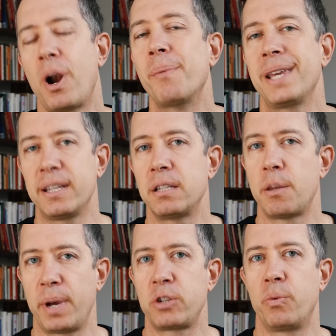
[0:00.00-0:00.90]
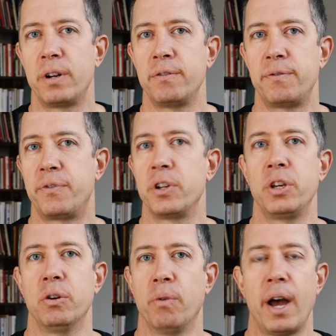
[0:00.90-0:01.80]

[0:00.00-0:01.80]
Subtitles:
probably isn't the best one for you.